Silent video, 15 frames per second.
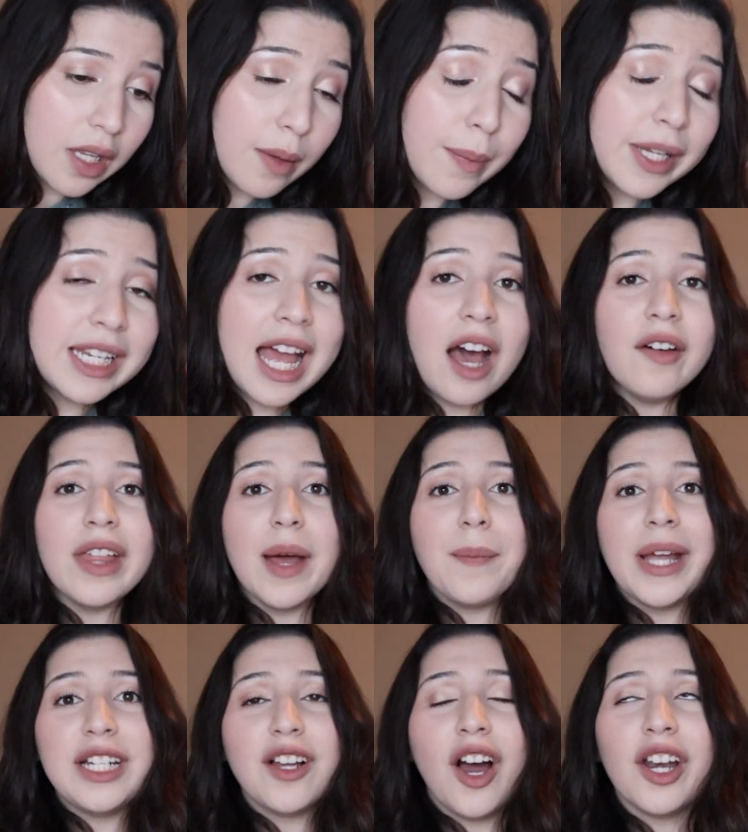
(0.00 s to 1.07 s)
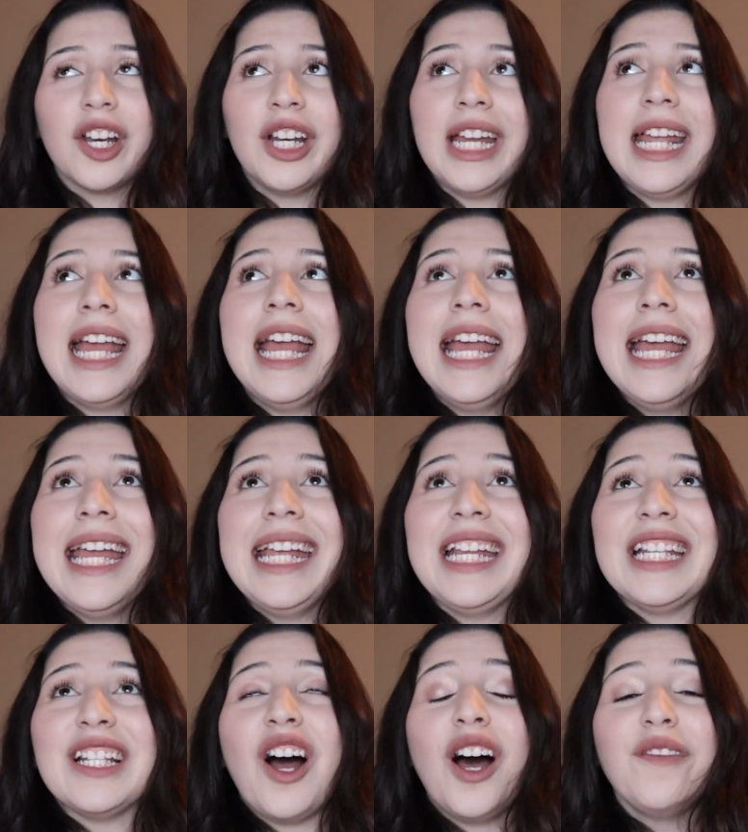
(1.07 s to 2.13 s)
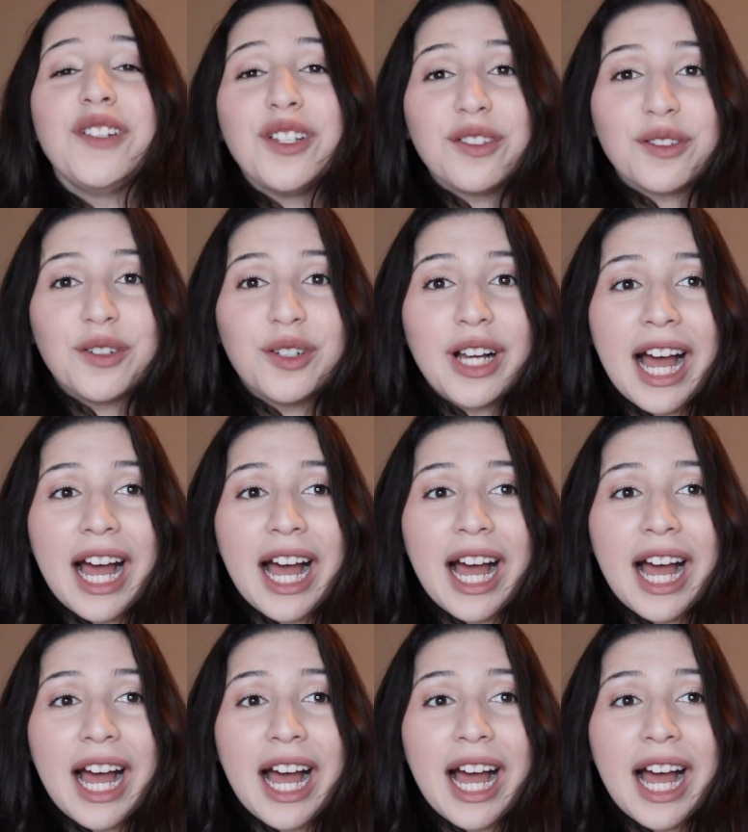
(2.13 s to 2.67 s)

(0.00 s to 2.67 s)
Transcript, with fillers: But now that my daughter is off to school,